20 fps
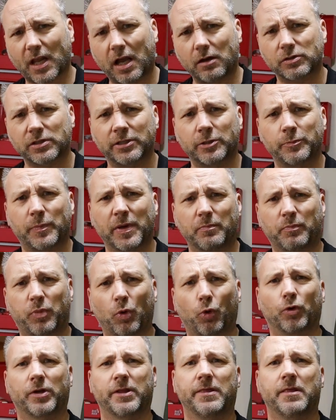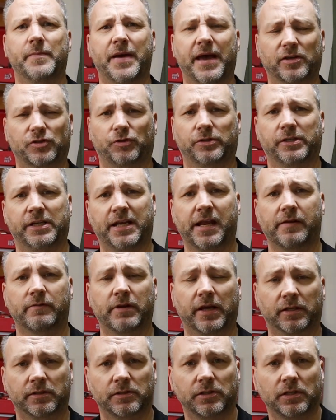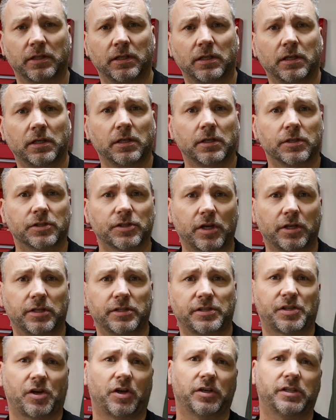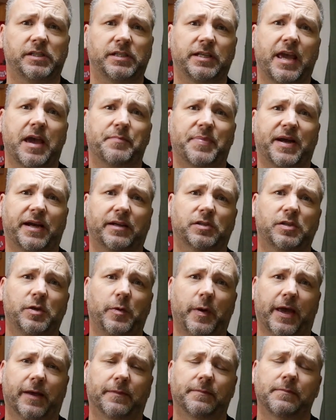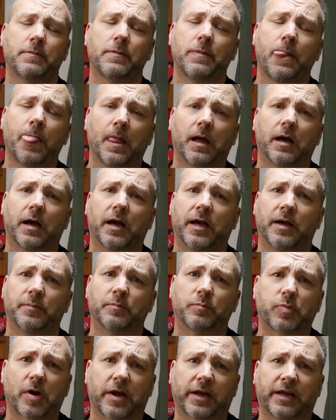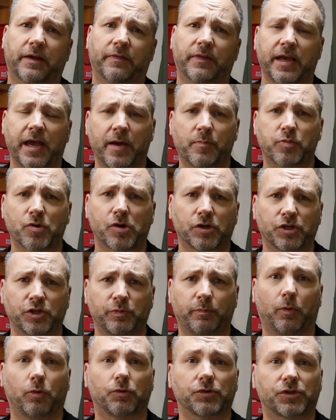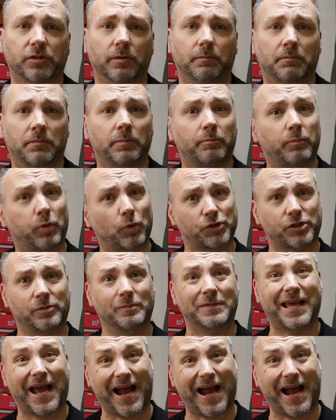I was a little bit bored in the mess on in the evenings. So I decided to get back to it. Broke out the airbrush, bought some